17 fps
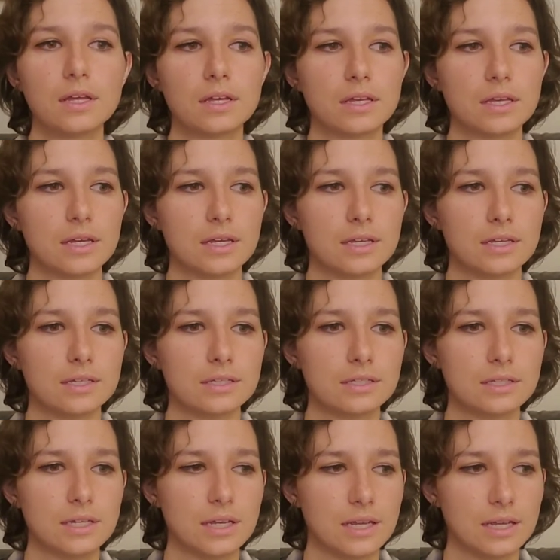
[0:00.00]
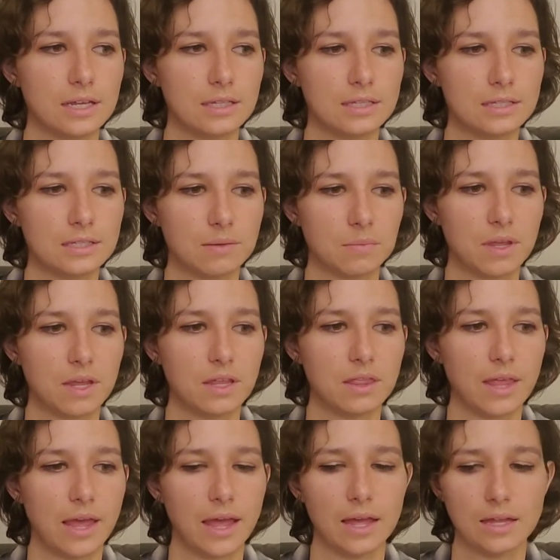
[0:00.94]
because it's something
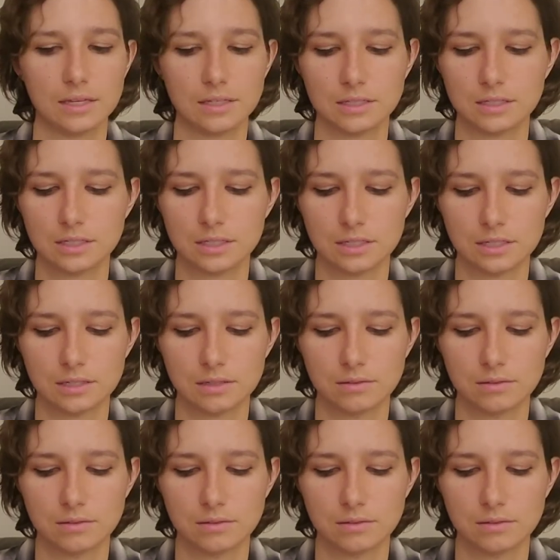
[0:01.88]
that